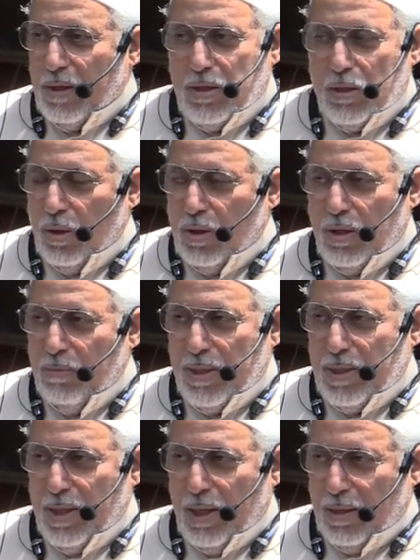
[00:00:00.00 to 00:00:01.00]
It's not their
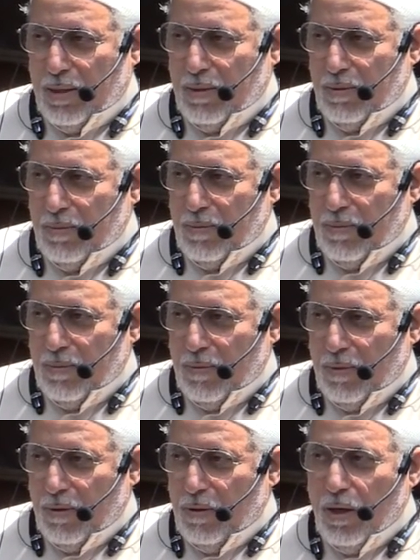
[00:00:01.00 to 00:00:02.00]
mistake.
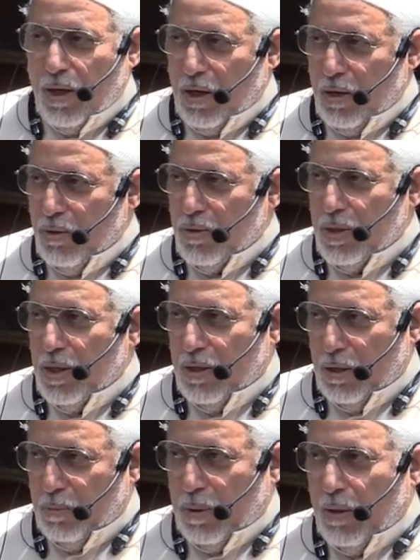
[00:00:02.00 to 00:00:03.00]
They are using
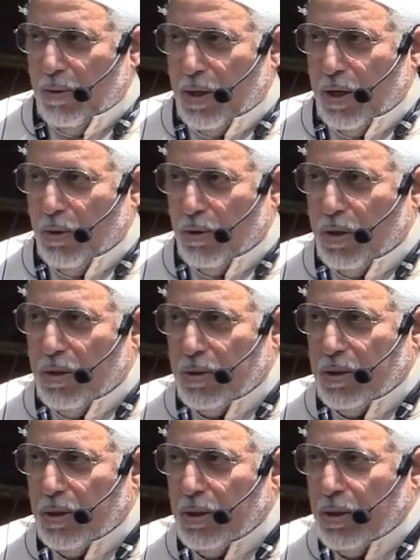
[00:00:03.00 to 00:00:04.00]
their power and
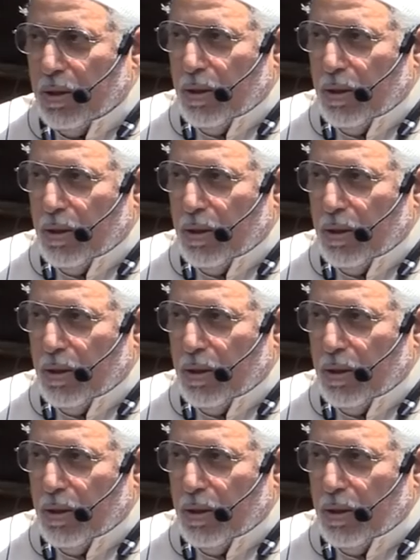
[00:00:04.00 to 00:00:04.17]
authority